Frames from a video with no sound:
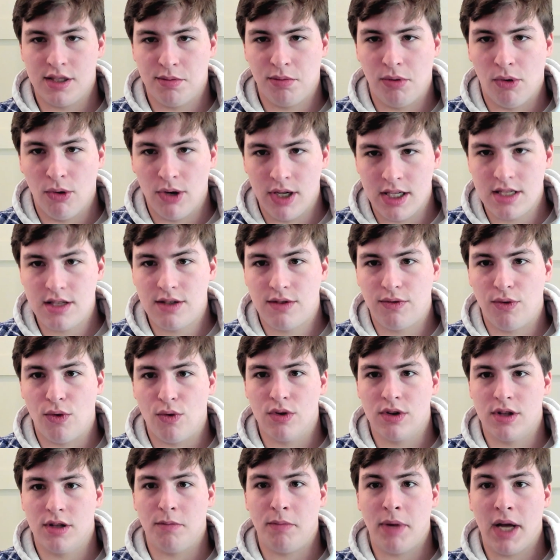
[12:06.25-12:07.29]
points
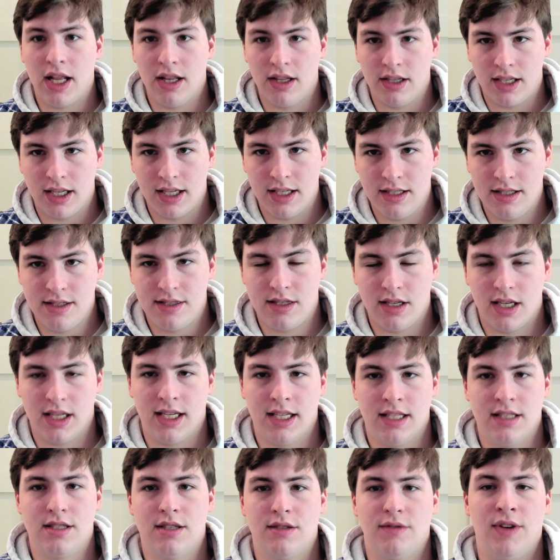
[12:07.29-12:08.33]
for the Pelicans
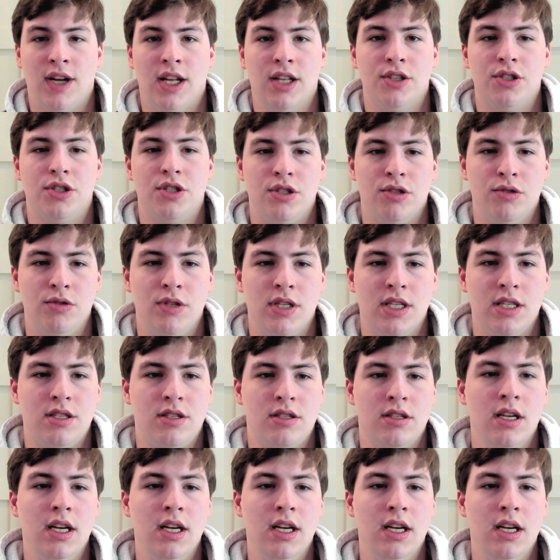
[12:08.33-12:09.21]
against Valanciunas,